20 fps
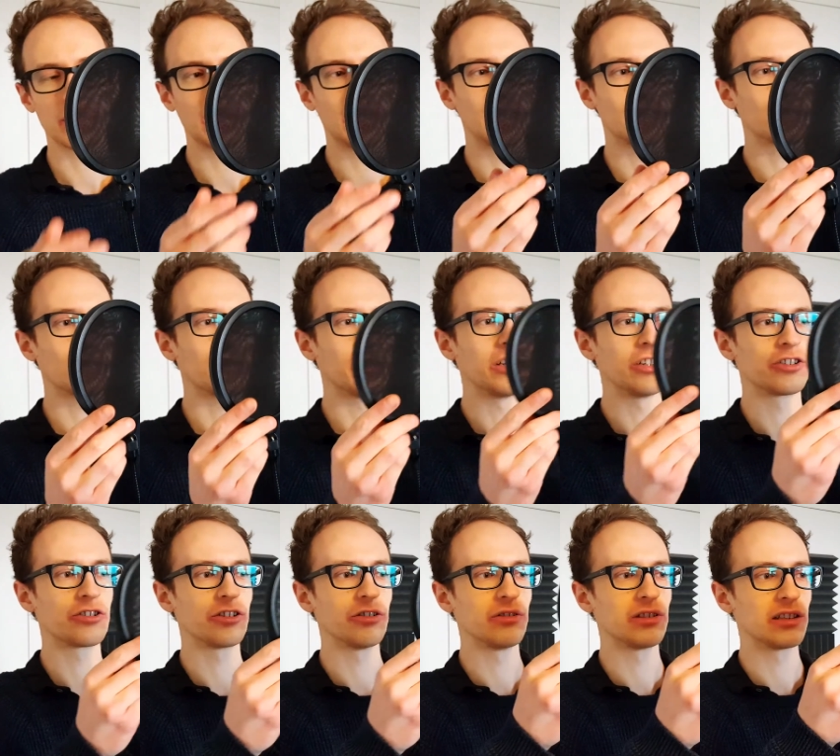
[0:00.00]
be quite
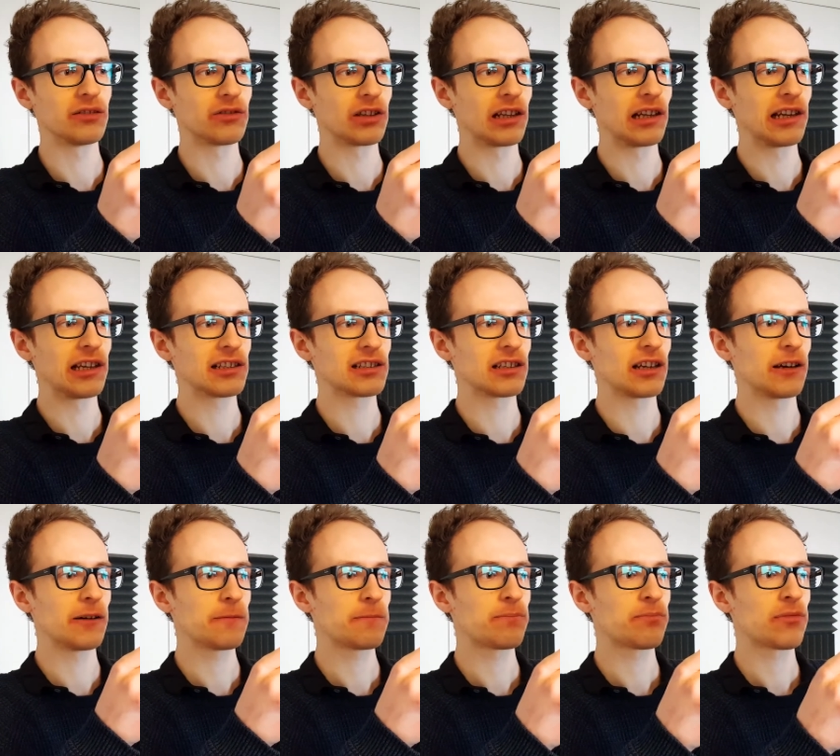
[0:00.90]
intrusive to the listener.